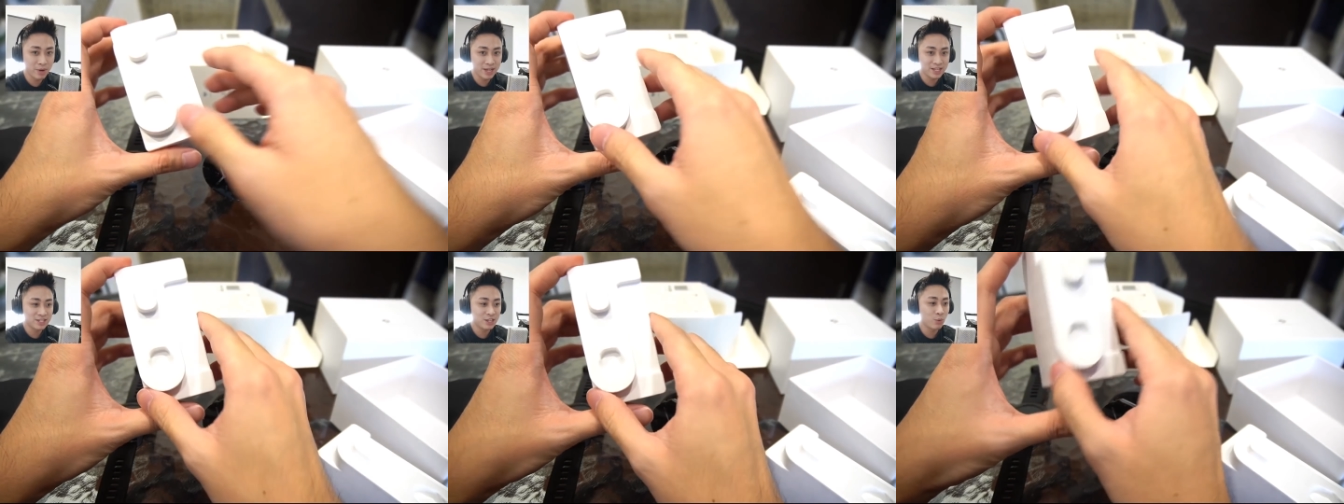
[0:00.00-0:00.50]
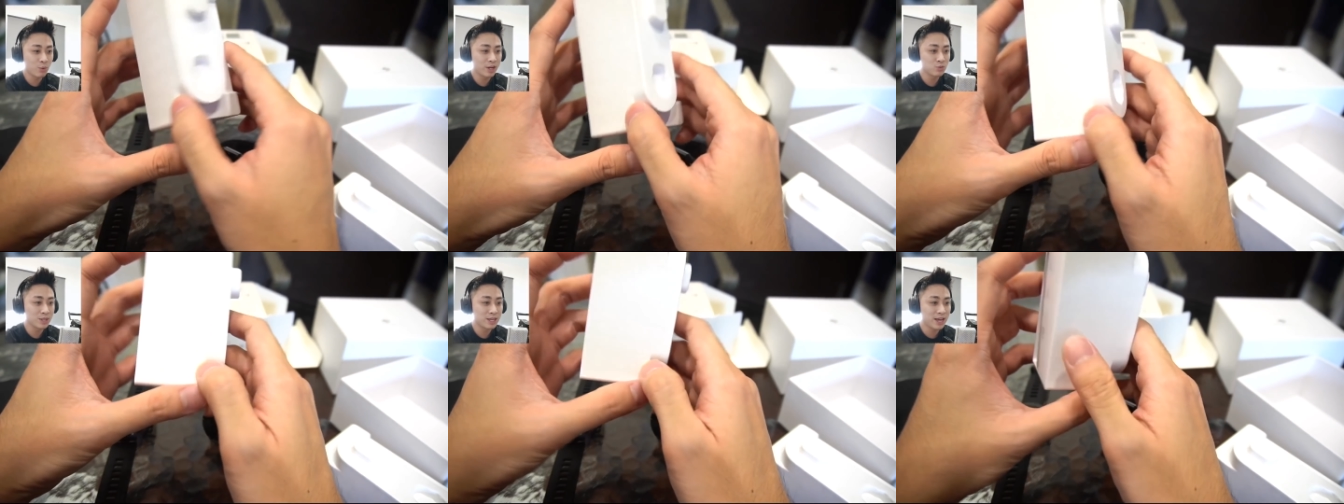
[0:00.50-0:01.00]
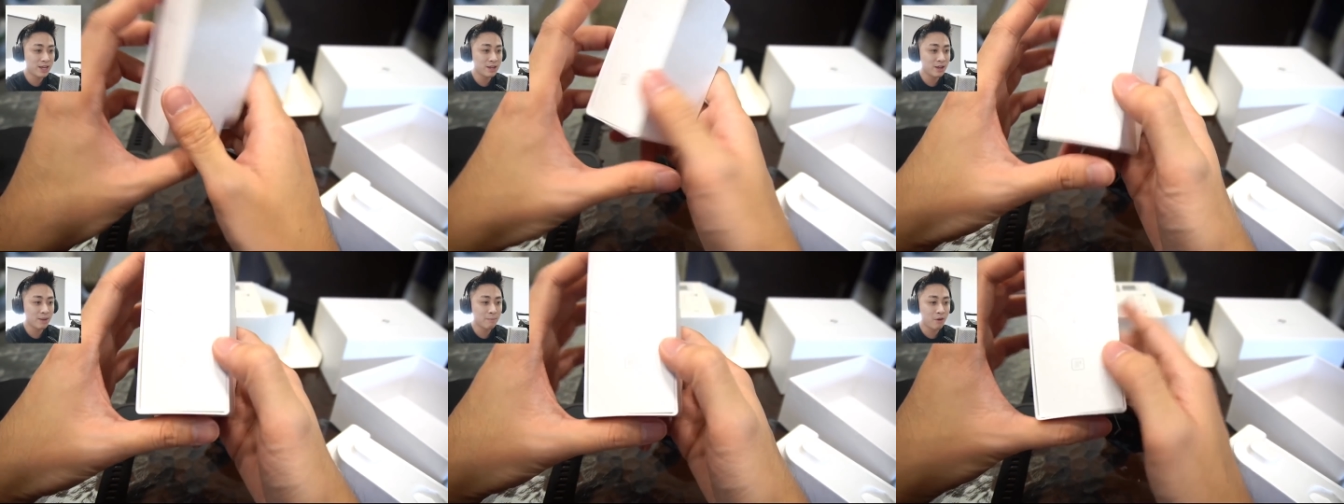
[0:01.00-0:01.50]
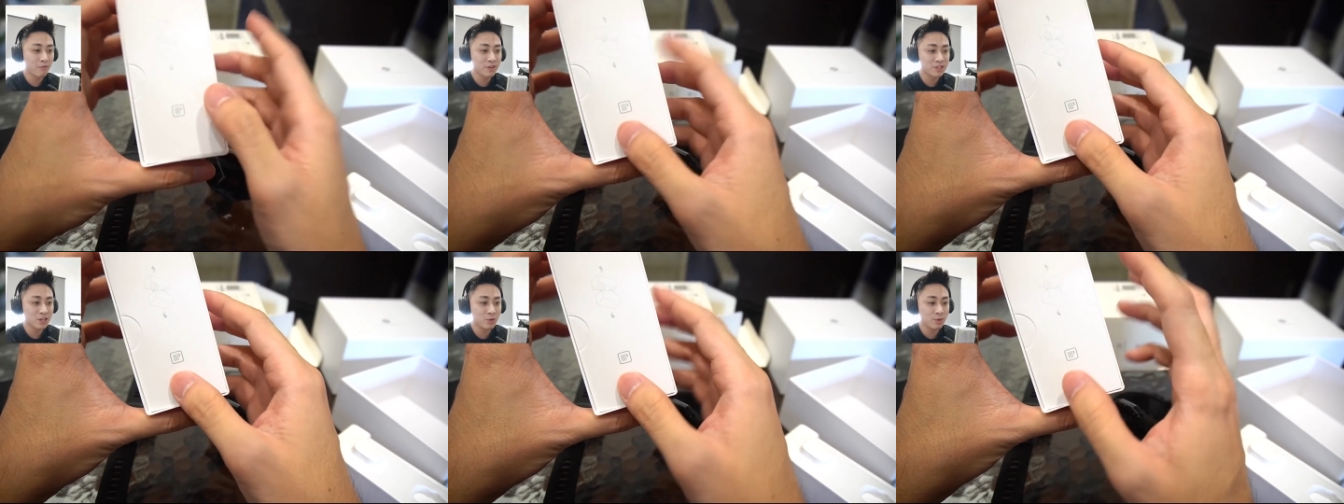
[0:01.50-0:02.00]
and see what else we get. Um,
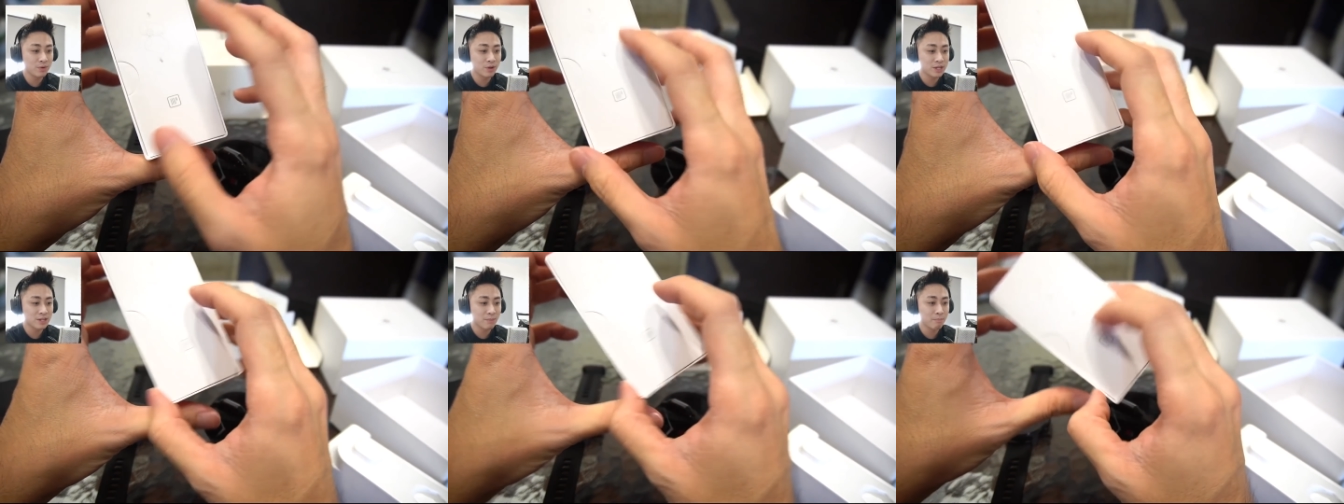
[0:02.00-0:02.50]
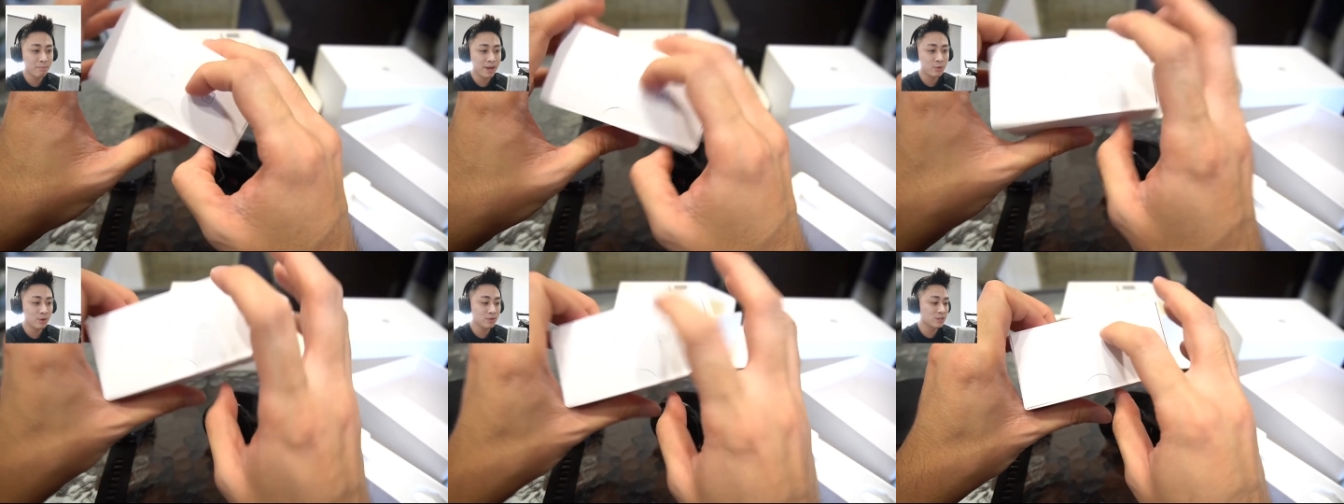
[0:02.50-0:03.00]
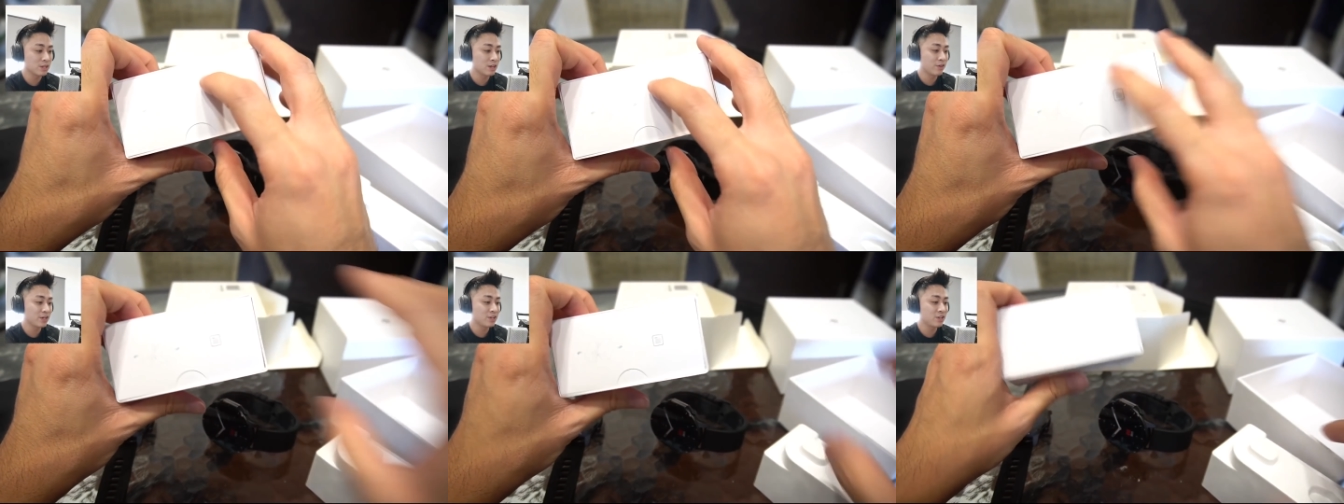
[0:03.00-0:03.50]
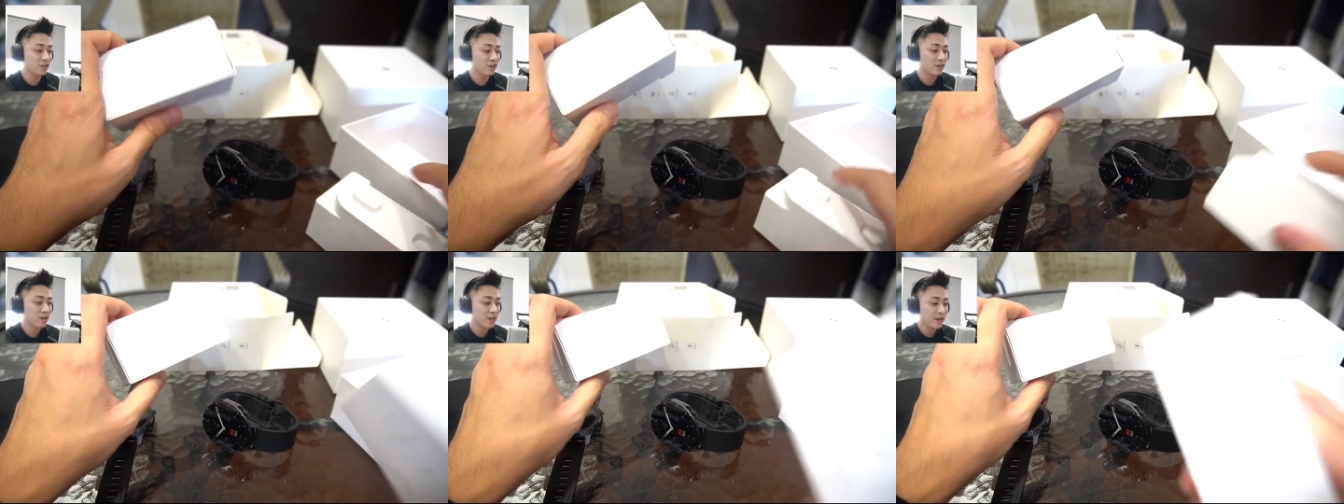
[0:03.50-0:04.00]
obviously, we'll get some manuals uh, right
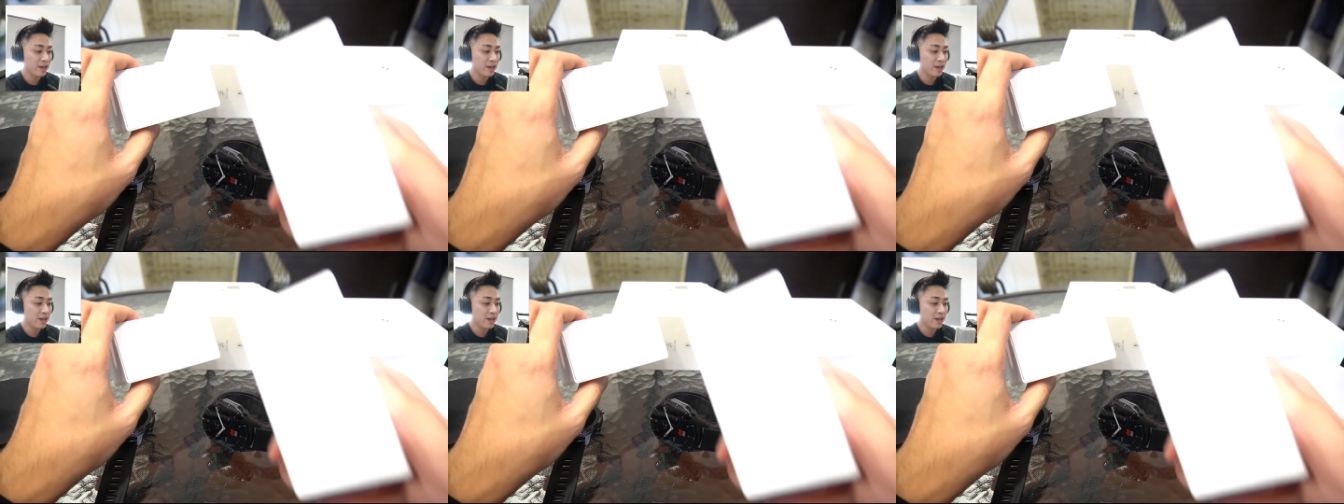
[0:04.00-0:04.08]
here.